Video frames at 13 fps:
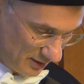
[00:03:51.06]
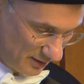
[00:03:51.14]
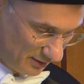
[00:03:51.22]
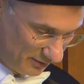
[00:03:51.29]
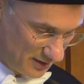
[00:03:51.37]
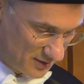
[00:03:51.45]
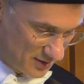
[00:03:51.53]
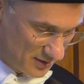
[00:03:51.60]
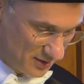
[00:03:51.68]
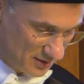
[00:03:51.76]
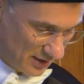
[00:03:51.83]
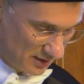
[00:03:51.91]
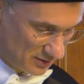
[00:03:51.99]
thesis
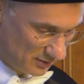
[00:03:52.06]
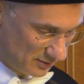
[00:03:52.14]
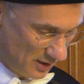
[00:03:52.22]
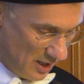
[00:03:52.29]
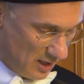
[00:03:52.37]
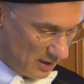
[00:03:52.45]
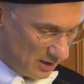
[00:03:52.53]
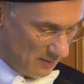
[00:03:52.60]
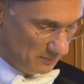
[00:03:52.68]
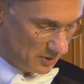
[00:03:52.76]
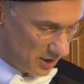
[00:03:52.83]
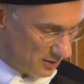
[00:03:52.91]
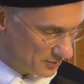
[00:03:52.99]
entitled
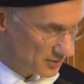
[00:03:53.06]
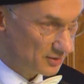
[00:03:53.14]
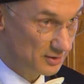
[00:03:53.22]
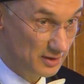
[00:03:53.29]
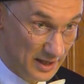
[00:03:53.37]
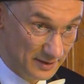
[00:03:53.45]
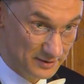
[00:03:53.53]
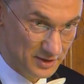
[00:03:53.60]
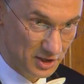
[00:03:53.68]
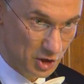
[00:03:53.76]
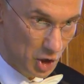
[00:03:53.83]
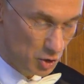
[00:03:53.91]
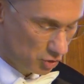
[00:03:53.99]
Come Closer and
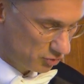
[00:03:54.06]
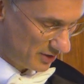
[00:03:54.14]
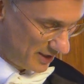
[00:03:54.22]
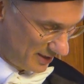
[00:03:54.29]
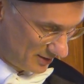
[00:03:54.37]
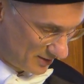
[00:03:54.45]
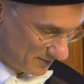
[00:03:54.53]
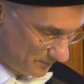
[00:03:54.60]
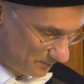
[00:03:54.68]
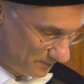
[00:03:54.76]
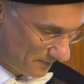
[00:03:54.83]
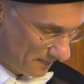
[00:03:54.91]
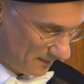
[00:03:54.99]
Co-Create.
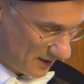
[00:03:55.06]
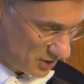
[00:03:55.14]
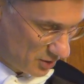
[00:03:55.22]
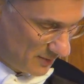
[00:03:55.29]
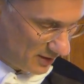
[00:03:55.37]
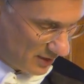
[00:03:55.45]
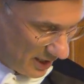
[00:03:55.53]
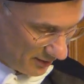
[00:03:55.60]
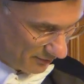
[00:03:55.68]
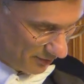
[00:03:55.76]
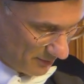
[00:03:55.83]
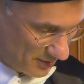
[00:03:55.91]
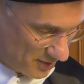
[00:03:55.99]
As you may gather
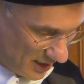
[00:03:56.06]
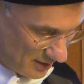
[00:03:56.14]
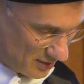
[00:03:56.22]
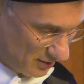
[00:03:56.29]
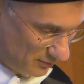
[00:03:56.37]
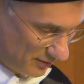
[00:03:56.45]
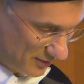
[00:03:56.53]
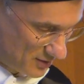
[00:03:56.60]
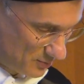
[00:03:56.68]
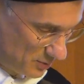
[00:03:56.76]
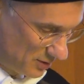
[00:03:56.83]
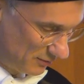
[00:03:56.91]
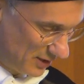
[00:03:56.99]
from the title, with its
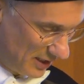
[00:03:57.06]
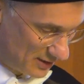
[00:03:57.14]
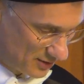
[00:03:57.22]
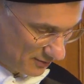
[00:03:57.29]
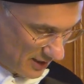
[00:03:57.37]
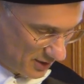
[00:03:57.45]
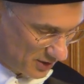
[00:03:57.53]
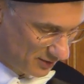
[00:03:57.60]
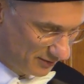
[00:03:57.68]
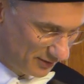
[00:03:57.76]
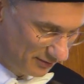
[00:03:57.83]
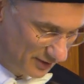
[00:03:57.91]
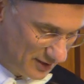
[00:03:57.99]
beautiful alliteration,
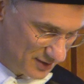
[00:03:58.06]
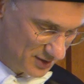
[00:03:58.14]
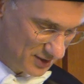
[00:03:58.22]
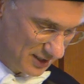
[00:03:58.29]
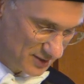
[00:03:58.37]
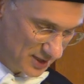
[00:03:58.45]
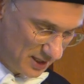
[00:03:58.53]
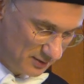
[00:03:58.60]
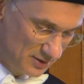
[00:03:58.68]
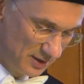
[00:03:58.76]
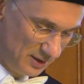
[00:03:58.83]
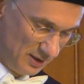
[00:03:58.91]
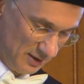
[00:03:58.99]
the thesis stands out
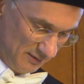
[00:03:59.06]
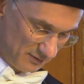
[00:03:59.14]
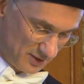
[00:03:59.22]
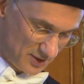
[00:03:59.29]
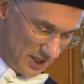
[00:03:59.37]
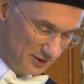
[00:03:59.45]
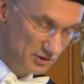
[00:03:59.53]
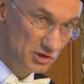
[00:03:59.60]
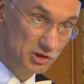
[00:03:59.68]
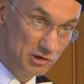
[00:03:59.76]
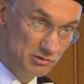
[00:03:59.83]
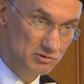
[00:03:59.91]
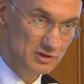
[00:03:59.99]
for its
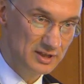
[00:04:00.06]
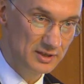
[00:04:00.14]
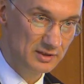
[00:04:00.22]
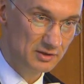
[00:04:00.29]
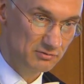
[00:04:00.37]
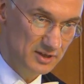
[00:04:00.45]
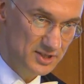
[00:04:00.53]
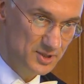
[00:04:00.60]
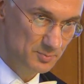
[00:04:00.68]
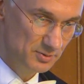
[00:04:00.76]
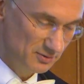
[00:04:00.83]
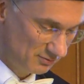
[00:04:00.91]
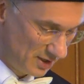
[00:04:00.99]
unusually
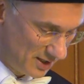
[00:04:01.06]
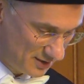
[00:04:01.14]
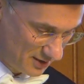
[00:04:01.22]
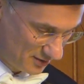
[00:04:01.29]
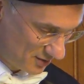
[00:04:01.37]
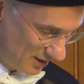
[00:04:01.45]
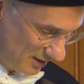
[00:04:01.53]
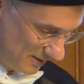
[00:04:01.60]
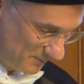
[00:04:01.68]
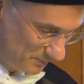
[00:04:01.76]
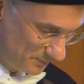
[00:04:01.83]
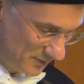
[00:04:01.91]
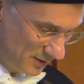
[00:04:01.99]
crisp writing style.
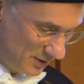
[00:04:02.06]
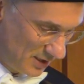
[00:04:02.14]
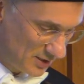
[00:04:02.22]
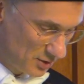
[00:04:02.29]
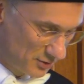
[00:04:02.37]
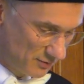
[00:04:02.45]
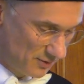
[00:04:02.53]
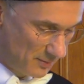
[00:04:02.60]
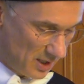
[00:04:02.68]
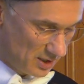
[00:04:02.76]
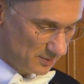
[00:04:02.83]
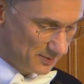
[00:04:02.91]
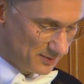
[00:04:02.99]
It's also
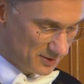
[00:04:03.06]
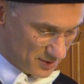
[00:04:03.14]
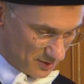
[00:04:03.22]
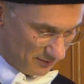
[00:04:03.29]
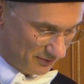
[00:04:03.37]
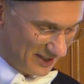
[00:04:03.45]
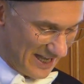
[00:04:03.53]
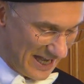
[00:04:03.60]
remarkable because of the